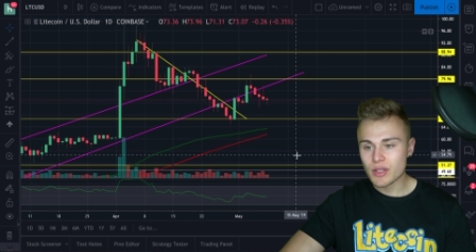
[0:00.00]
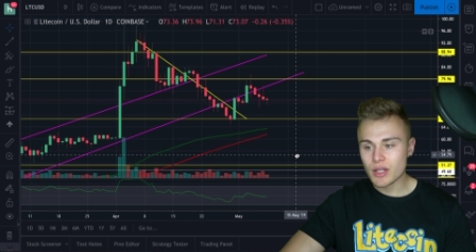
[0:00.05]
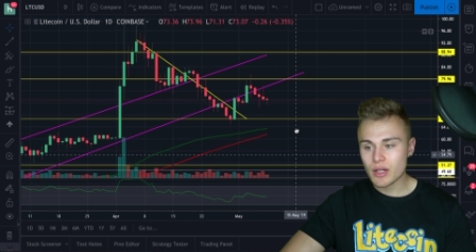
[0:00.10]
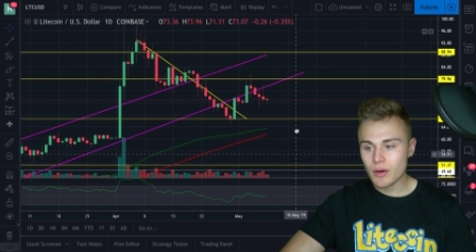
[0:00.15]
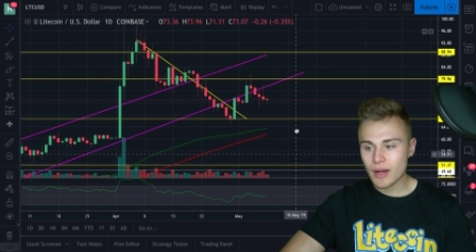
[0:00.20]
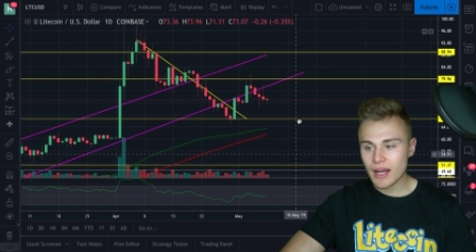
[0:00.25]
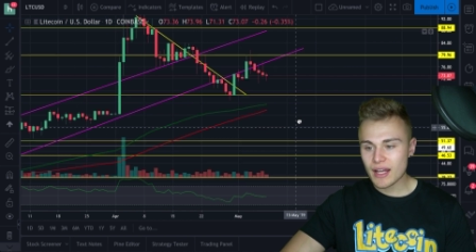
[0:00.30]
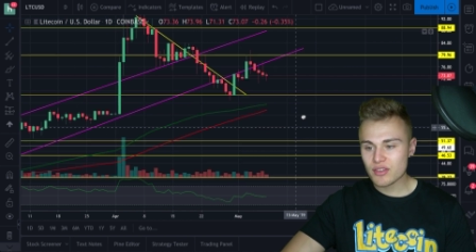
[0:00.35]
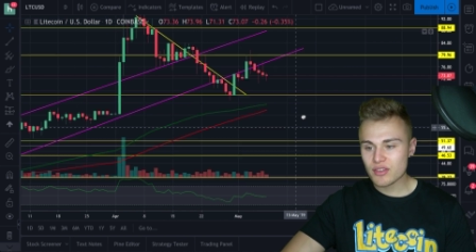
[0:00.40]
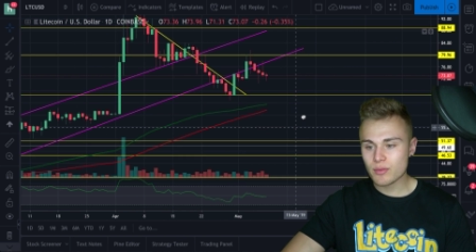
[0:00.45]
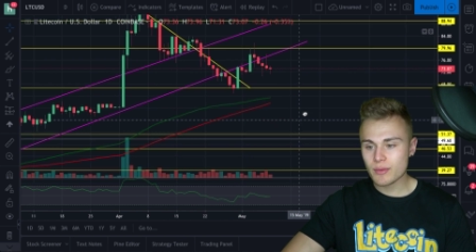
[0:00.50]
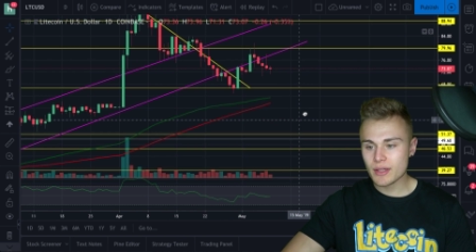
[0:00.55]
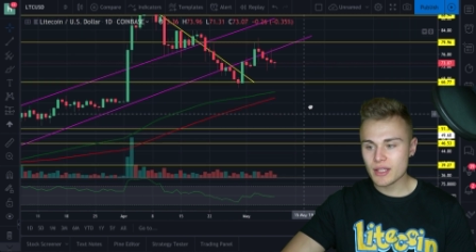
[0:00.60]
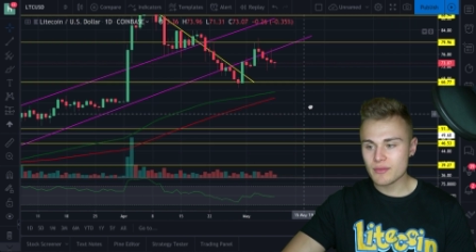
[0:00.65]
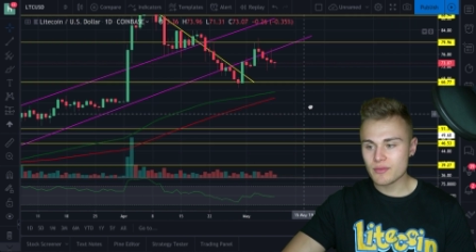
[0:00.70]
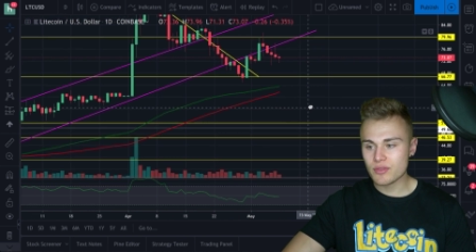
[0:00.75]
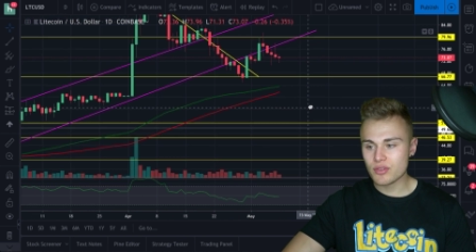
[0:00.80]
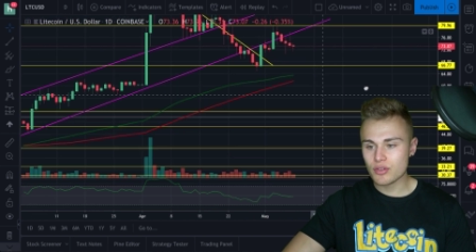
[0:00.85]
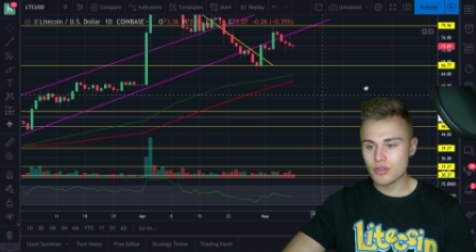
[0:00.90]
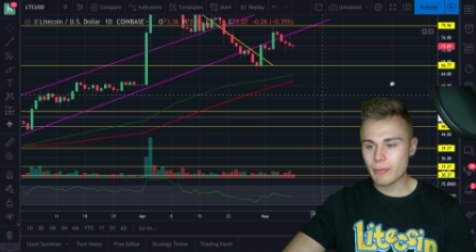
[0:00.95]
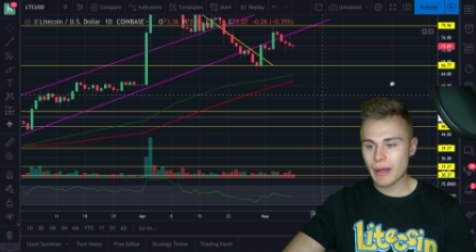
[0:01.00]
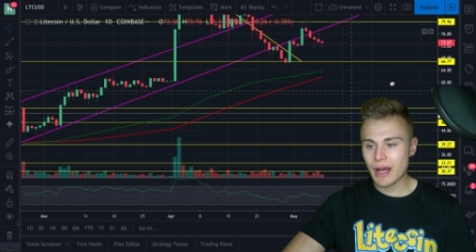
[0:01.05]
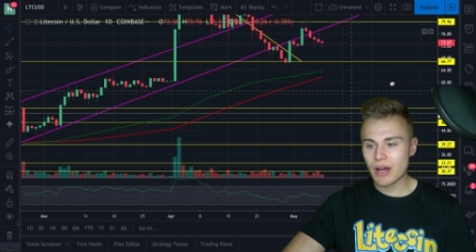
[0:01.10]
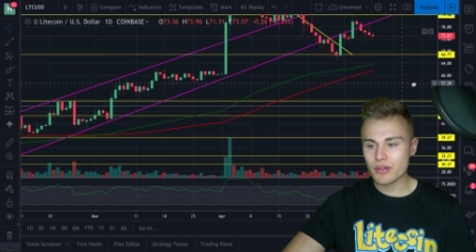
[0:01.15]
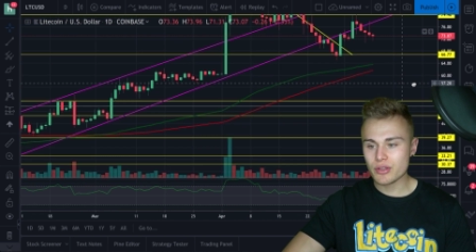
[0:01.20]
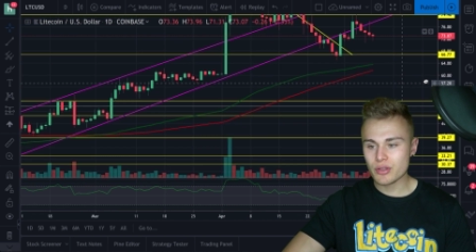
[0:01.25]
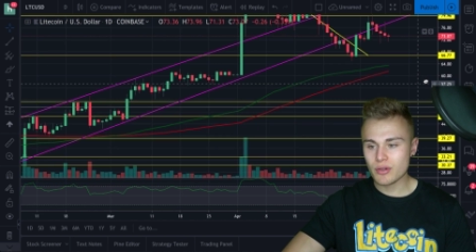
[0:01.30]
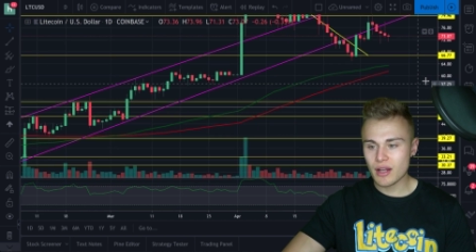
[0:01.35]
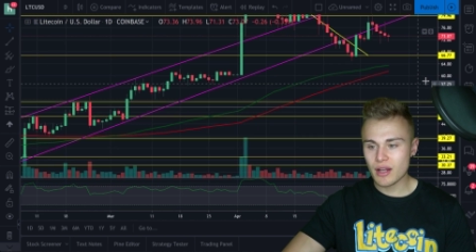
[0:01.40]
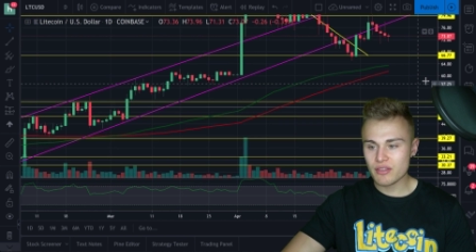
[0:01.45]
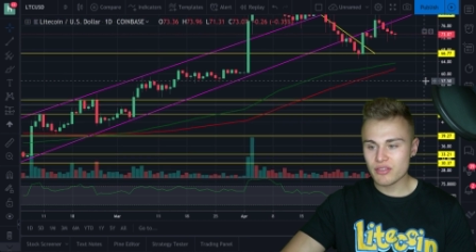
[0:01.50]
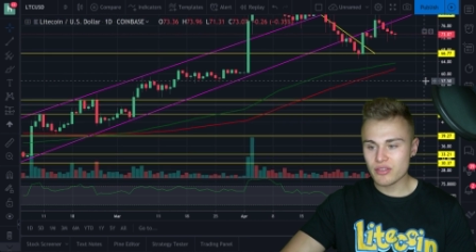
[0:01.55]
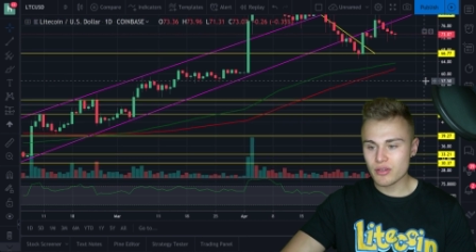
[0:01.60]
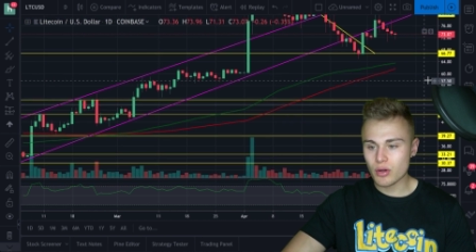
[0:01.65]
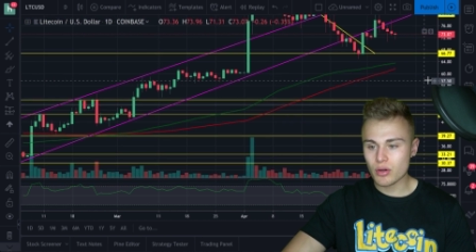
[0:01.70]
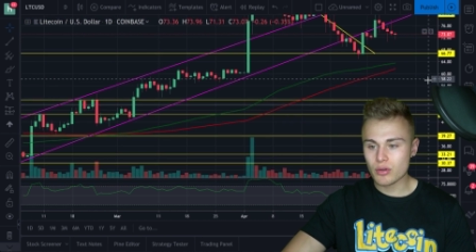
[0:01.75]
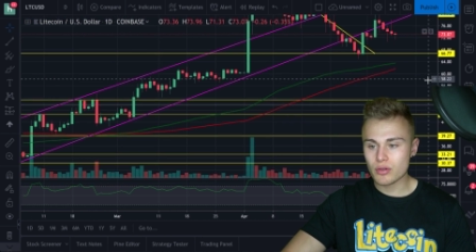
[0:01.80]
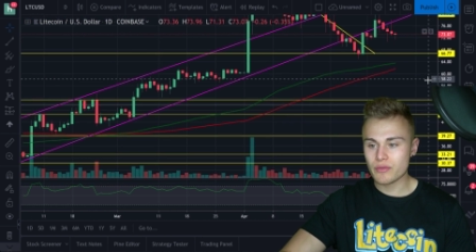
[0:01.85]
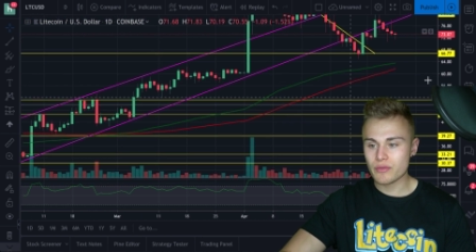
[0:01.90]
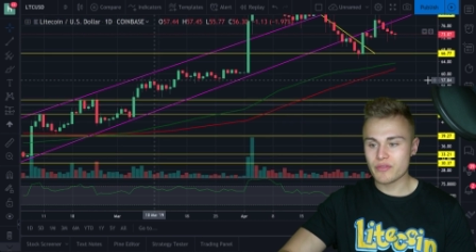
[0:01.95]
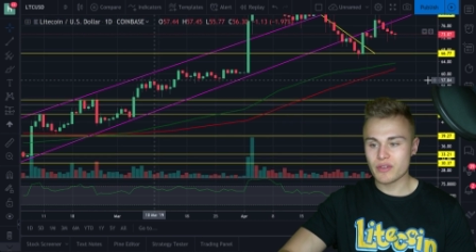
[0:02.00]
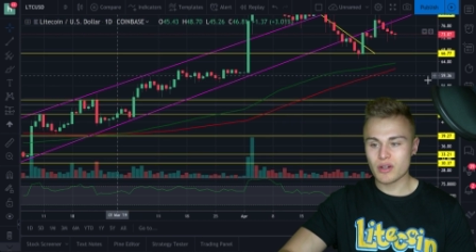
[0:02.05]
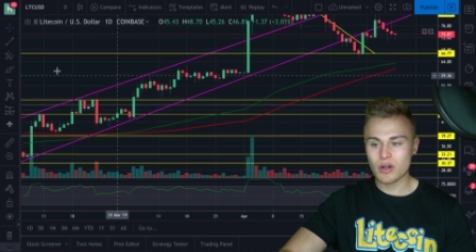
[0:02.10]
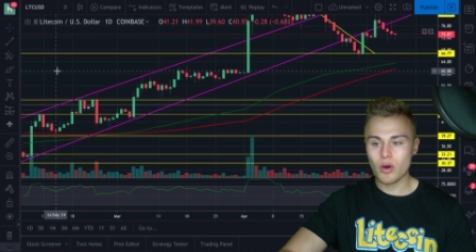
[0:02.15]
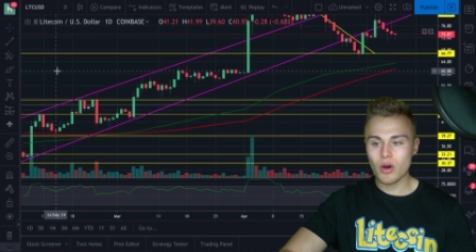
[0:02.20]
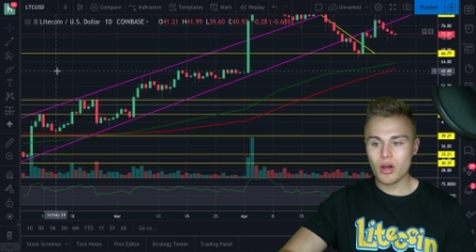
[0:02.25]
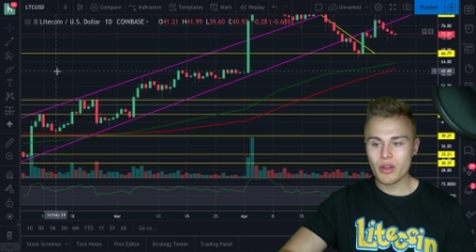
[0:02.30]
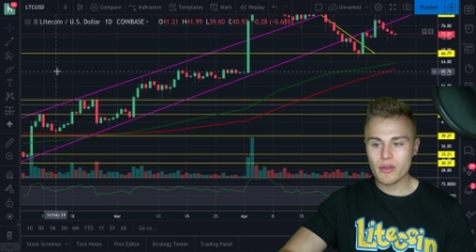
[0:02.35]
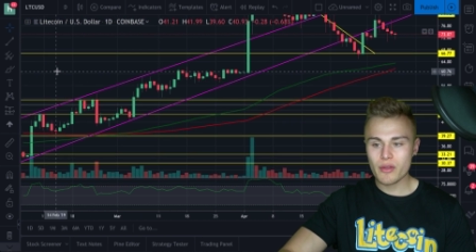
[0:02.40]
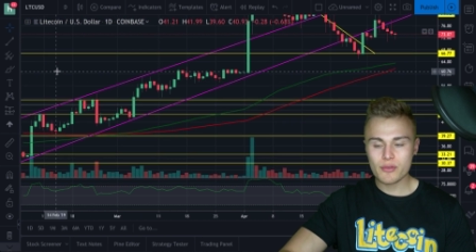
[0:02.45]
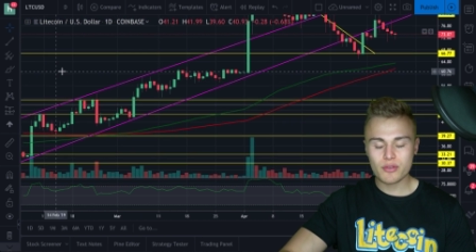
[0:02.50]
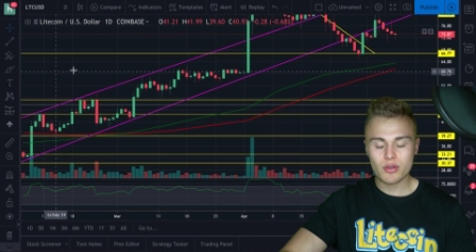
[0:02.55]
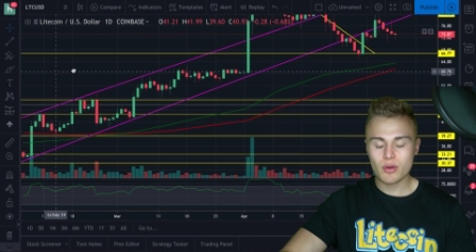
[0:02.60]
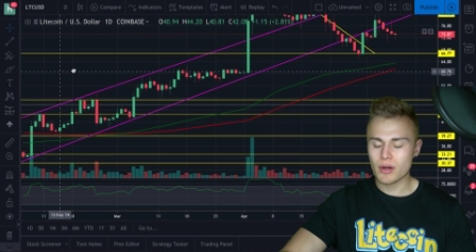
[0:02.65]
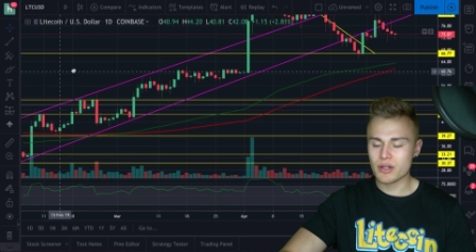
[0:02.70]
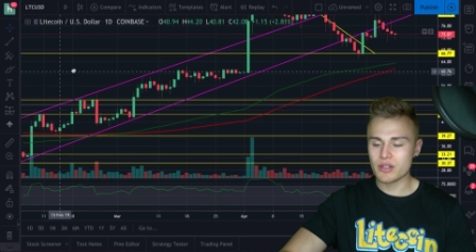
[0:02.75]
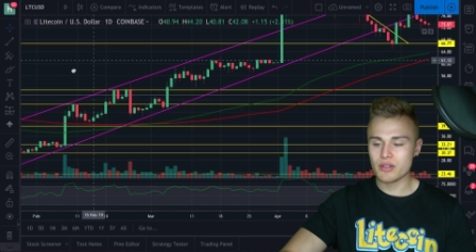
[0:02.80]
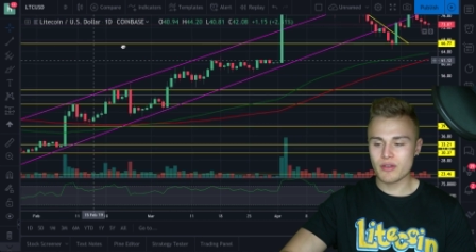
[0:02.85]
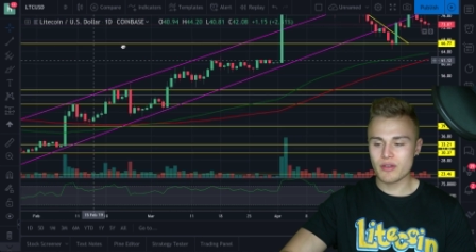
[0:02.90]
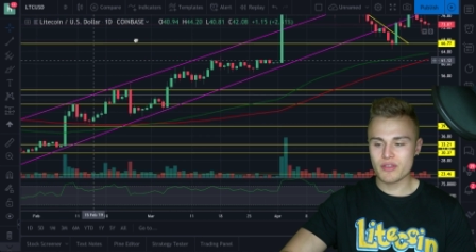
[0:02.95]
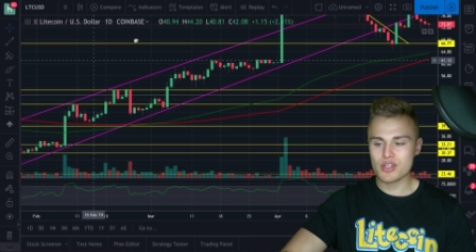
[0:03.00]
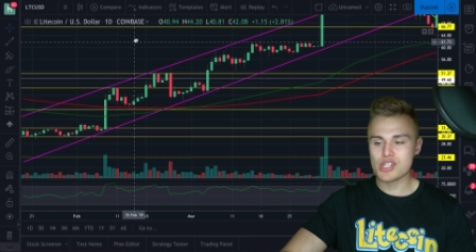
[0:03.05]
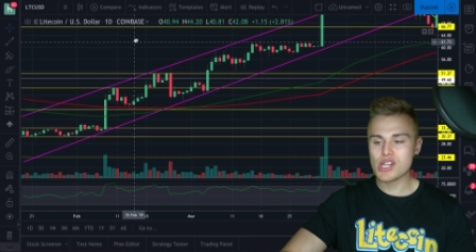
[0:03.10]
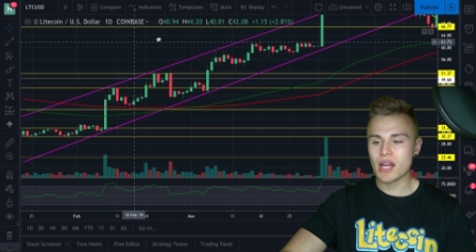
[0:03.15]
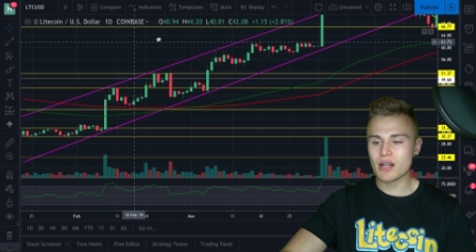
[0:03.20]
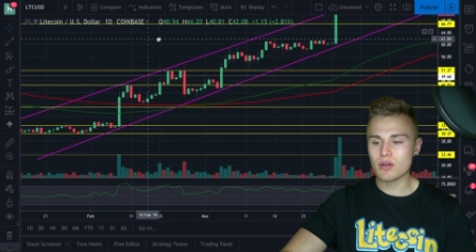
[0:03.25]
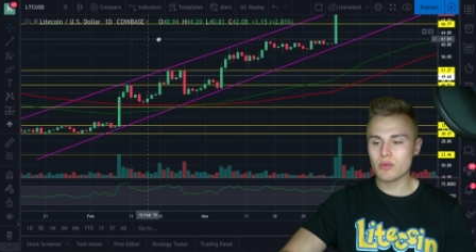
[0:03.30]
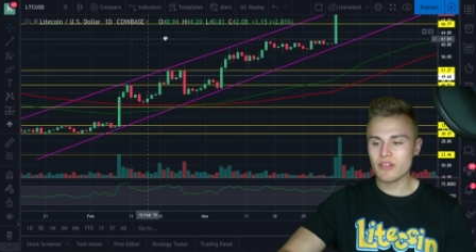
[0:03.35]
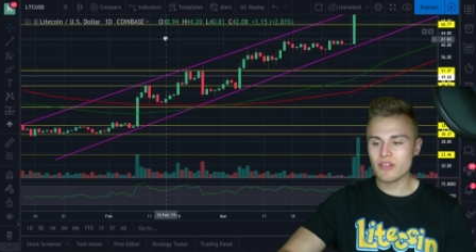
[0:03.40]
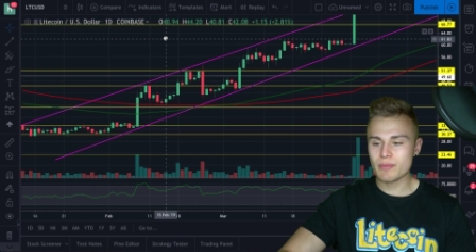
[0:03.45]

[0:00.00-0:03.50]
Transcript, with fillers: You know, as we zoom out, you guys know for all those who are new to the channel,